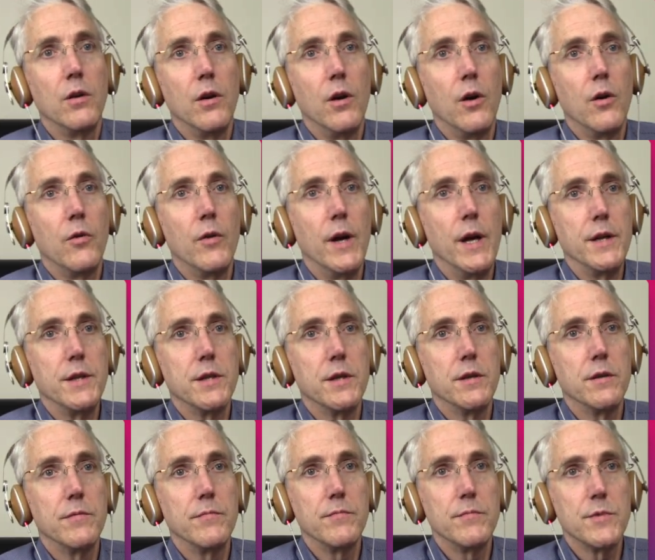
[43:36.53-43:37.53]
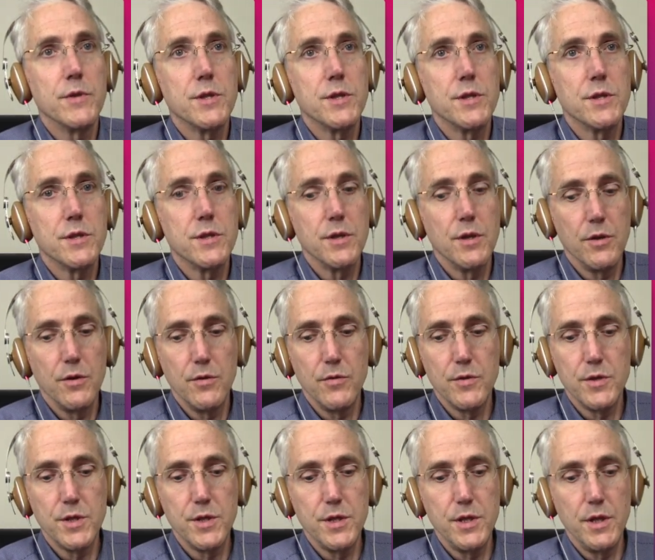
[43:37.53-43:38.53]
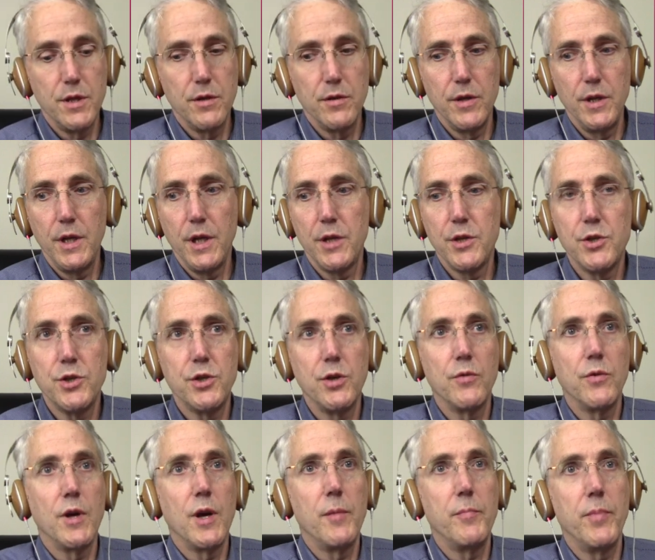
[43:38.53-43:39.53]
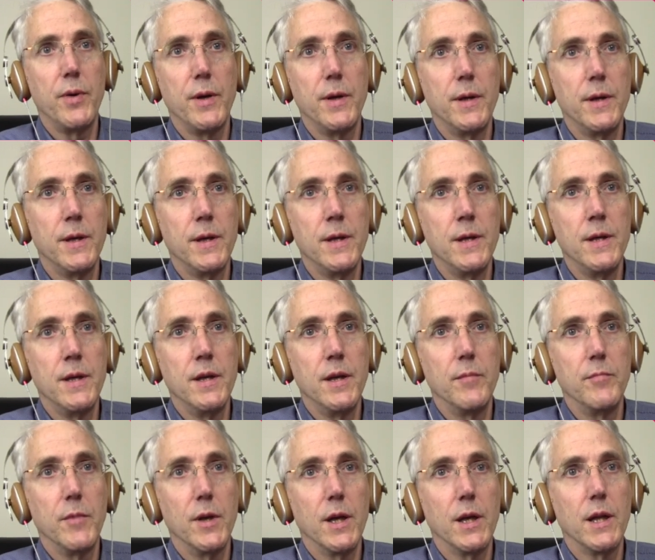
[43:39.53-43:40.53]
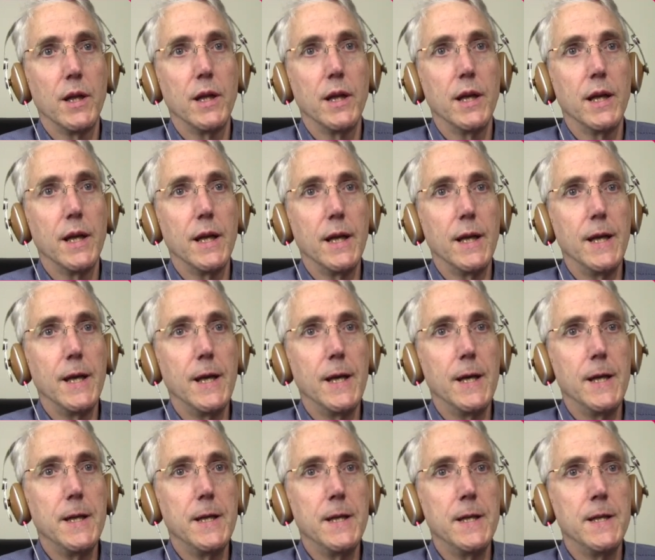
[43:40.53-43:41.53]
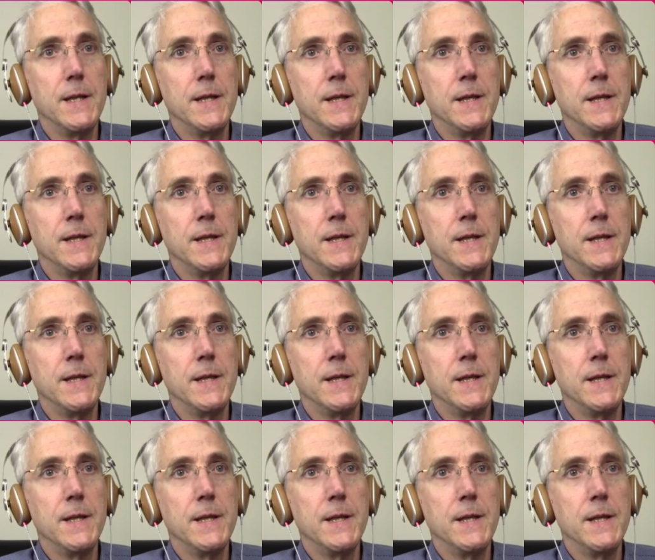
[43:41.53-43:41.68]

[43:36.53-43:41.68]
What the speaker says: All right, so Siri has showed up. I'm going to click it again.